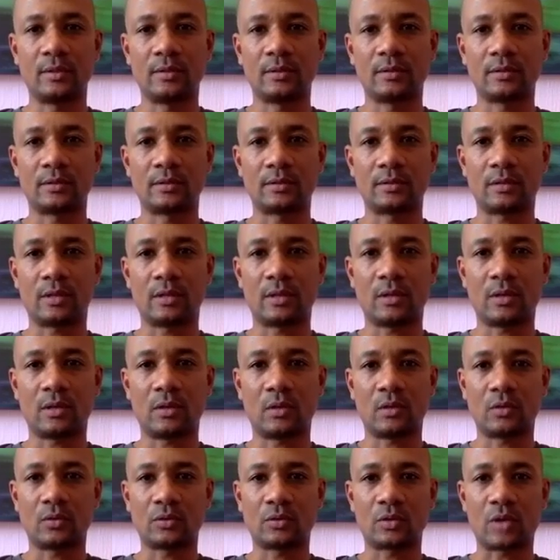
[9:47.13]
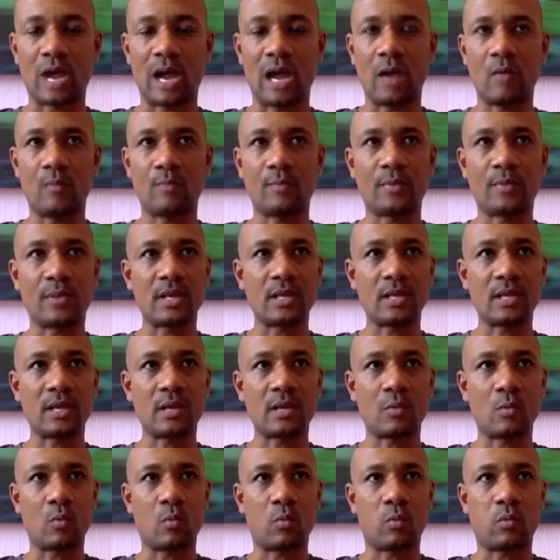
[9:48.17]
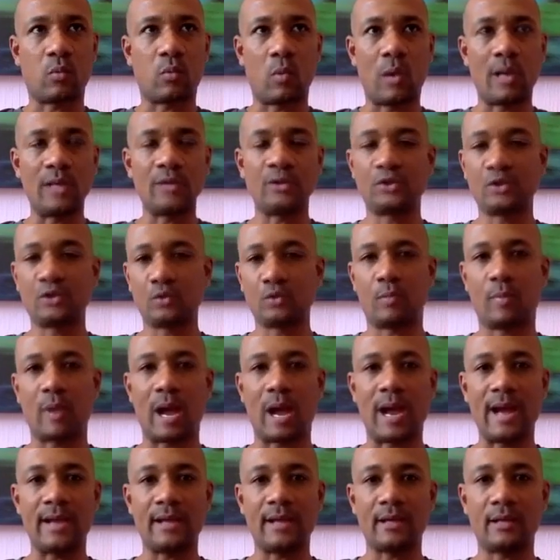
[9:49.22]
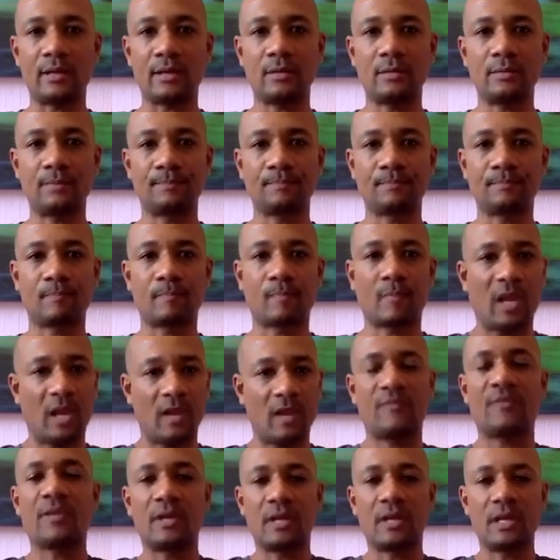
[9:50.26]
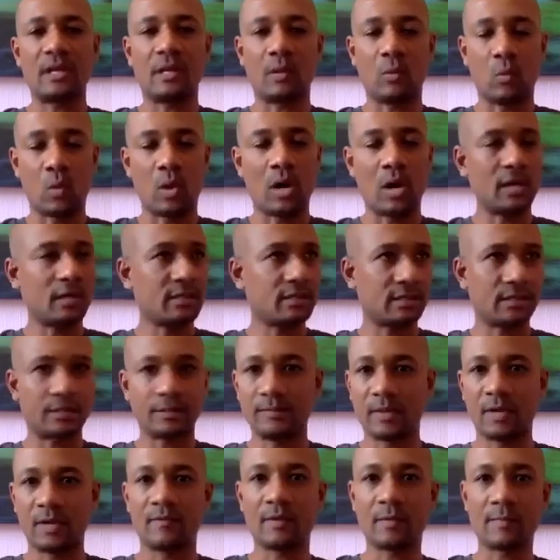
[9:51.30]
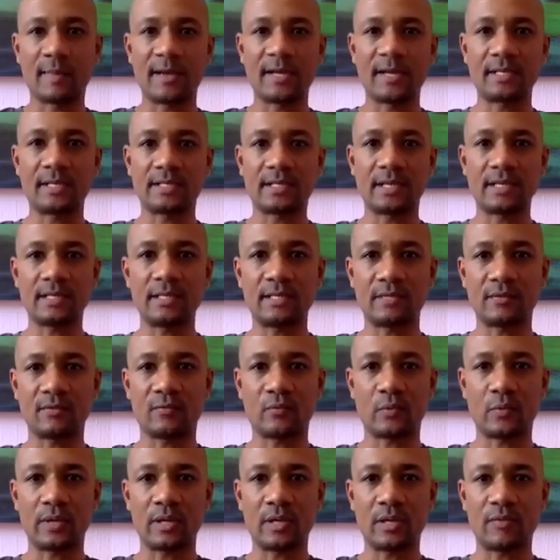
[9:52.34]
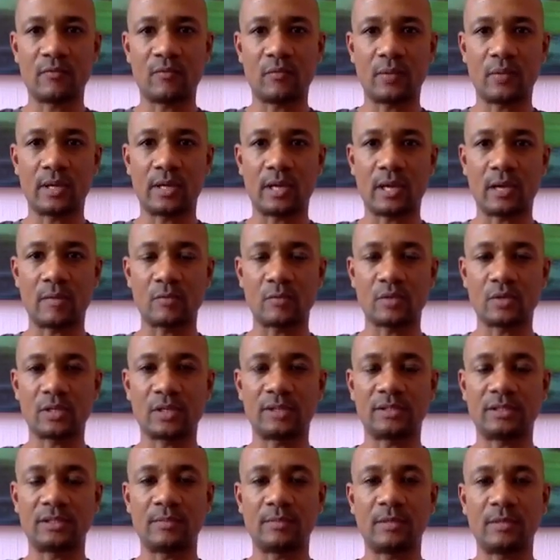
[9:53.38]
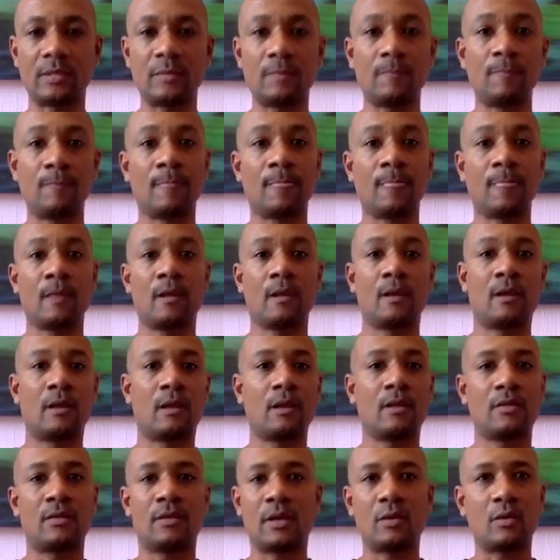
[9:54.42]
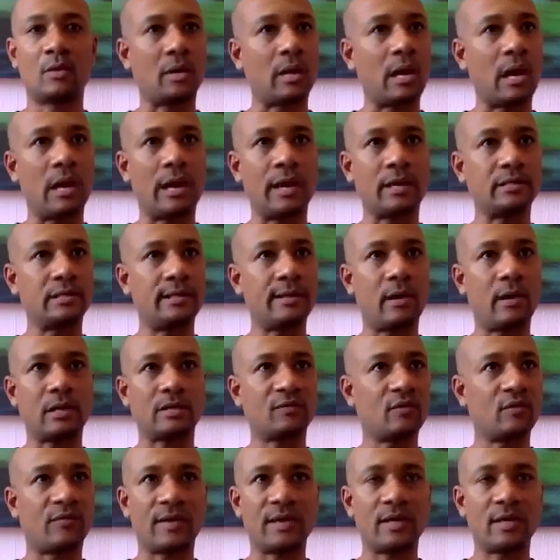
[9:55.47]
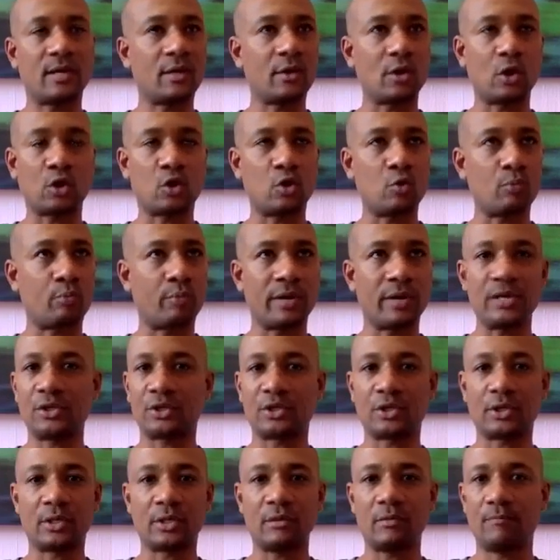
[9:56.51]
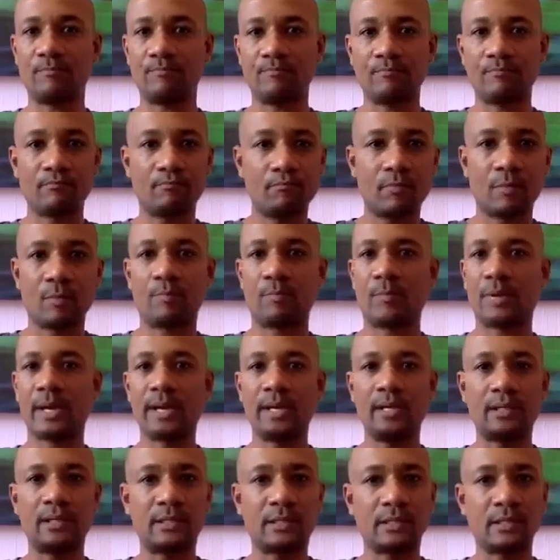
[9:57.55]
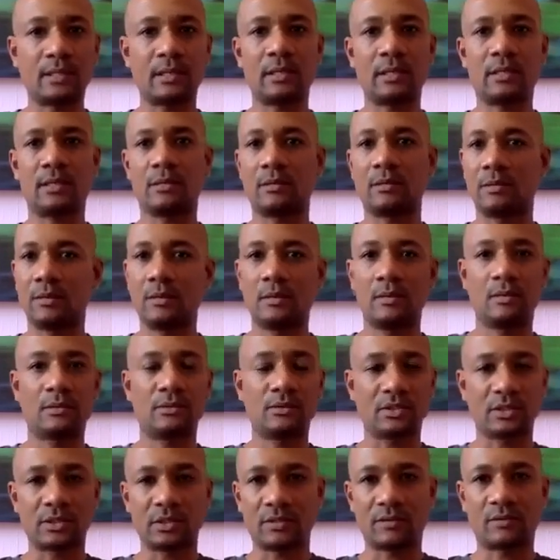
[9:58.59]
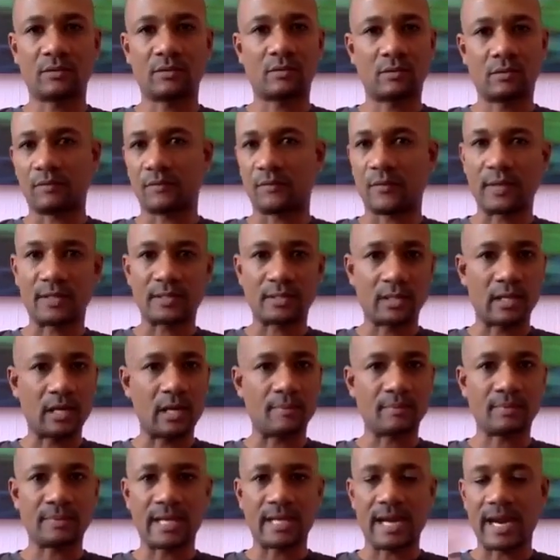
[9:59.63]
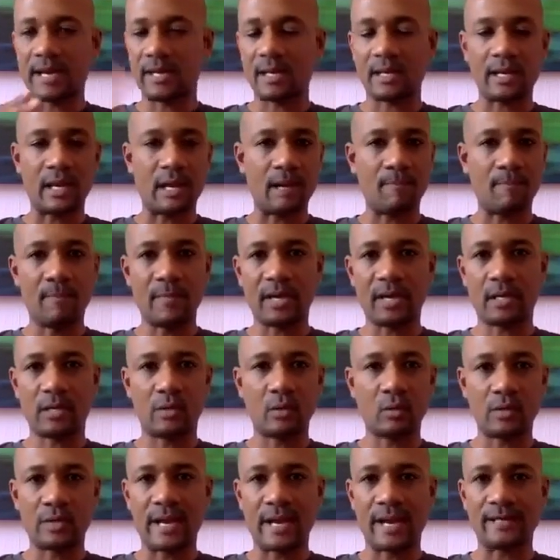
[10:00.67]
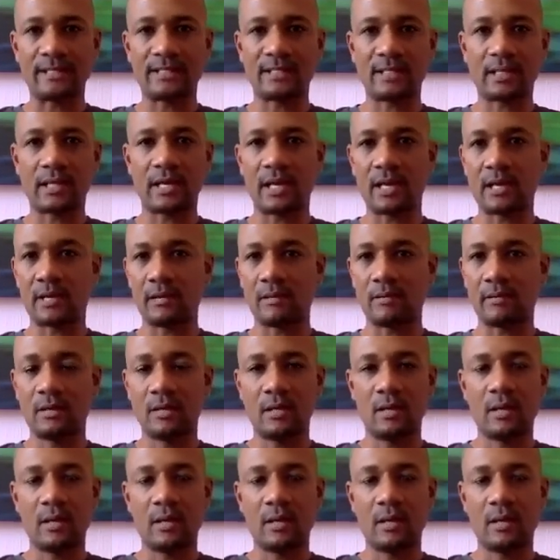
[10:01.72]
So I'm thinking, once you buy it, if the deal works, if it makes sense, if we come to an agreement, then I'll actually ask for vacant occupation, painted, just fix it up, tidy it up, make it look nice again.